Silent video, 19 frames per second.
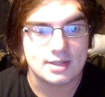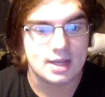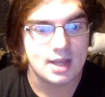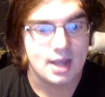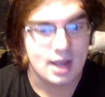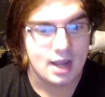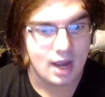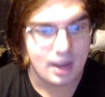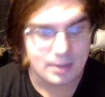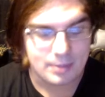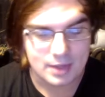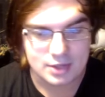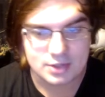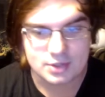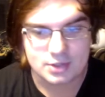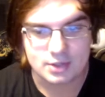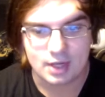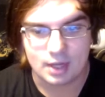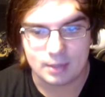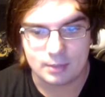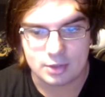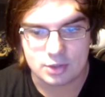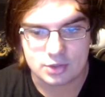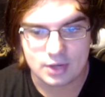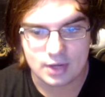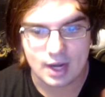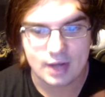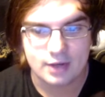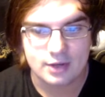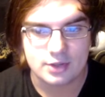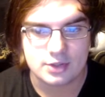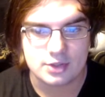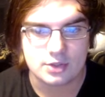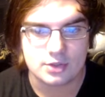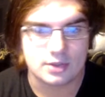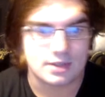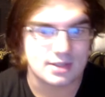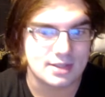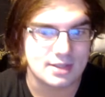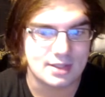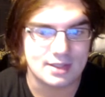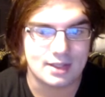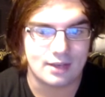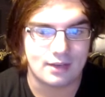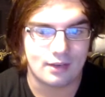I'm not sure how many trackers you can send out at